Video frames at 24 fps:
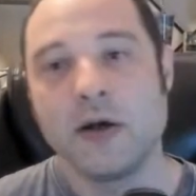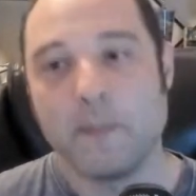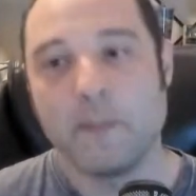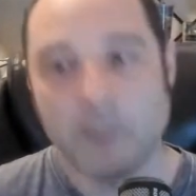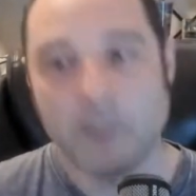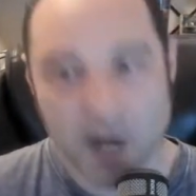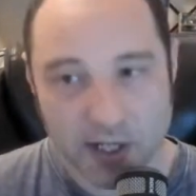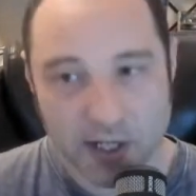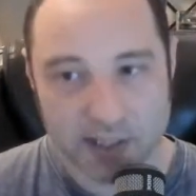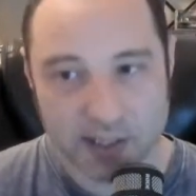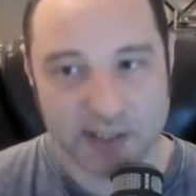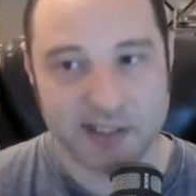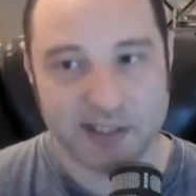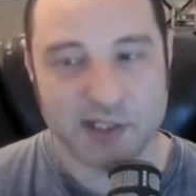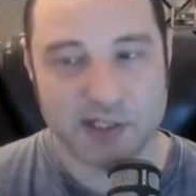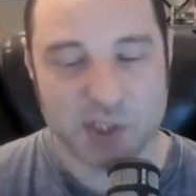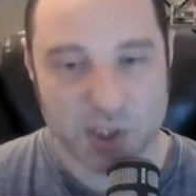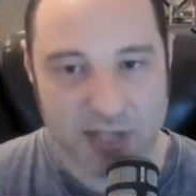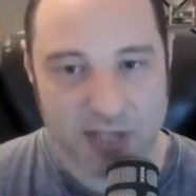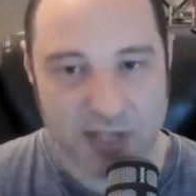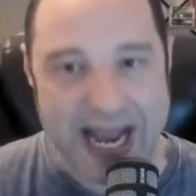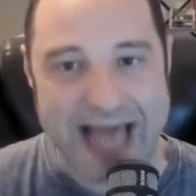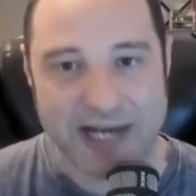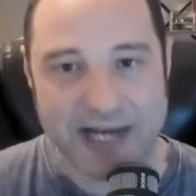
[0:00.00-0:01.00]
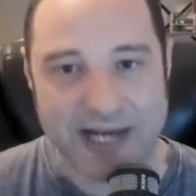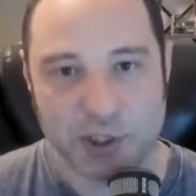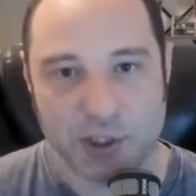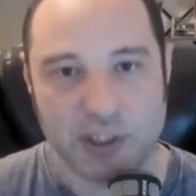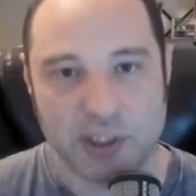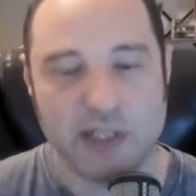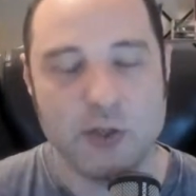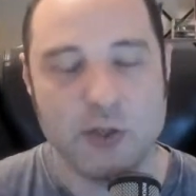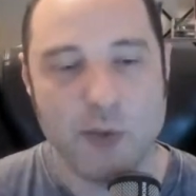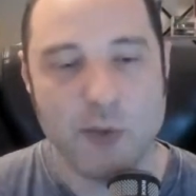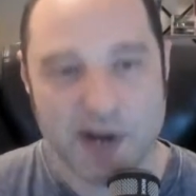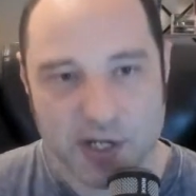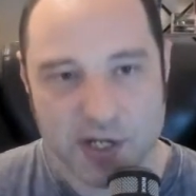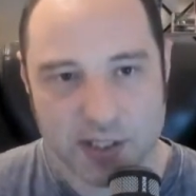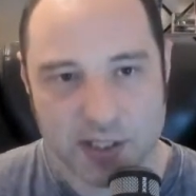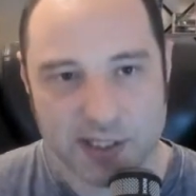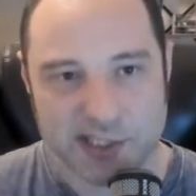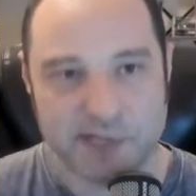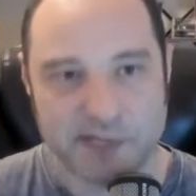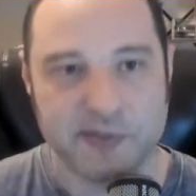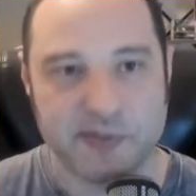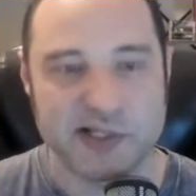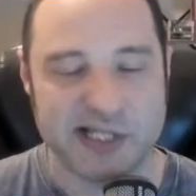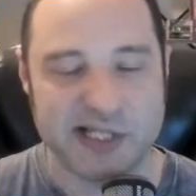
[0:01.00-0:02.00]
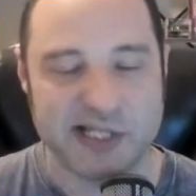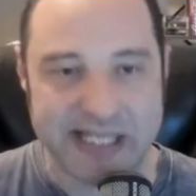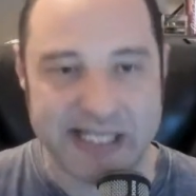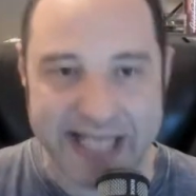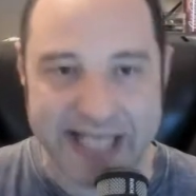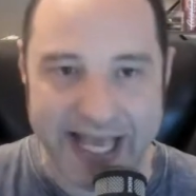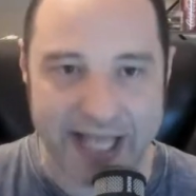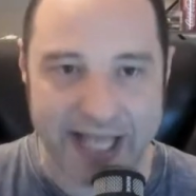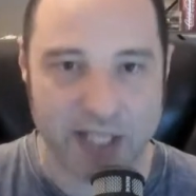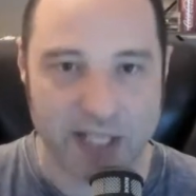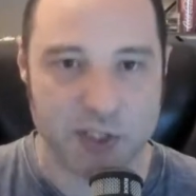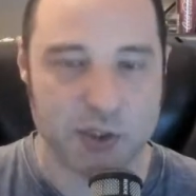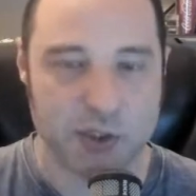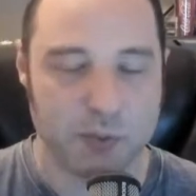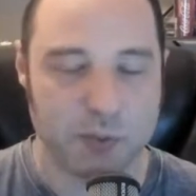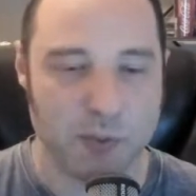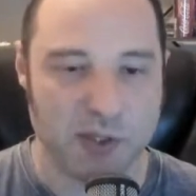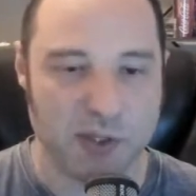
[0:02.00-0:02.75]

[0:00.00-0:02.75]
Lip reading: marketing strategy. You want your customers engaged